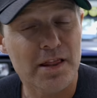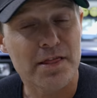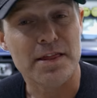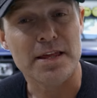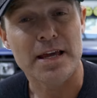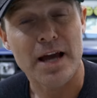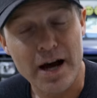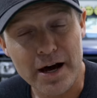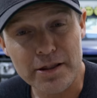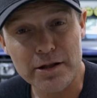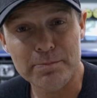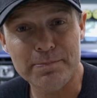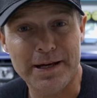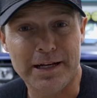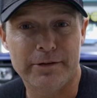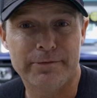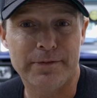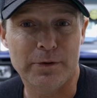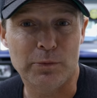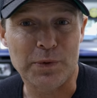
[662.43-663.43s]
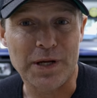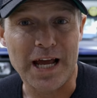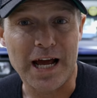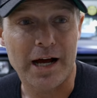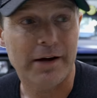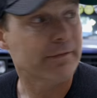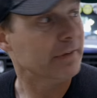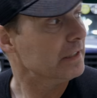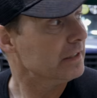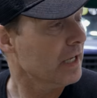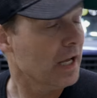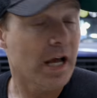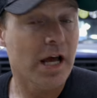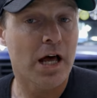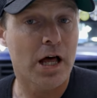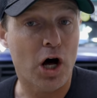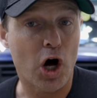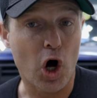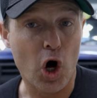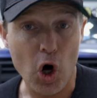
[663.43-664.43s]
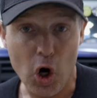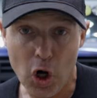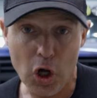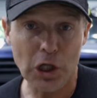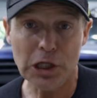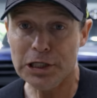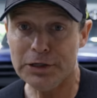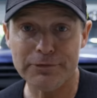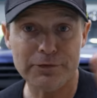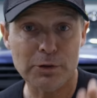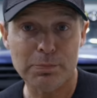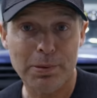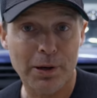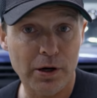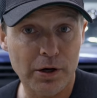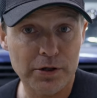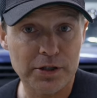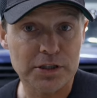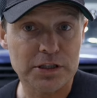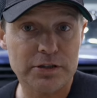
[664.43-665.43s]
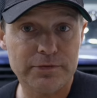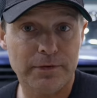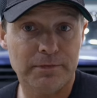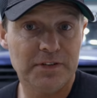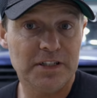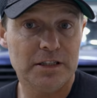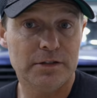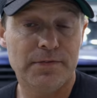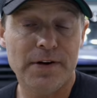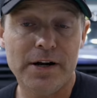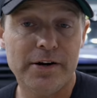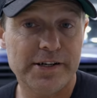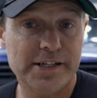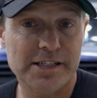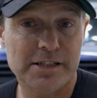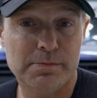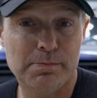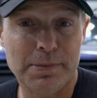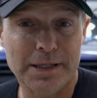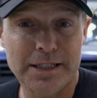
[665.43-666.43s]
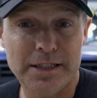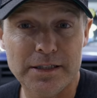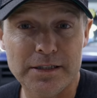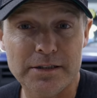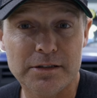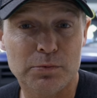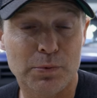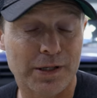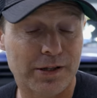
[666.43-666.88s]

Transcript: The other benefit we have is all of the parts from these various builds,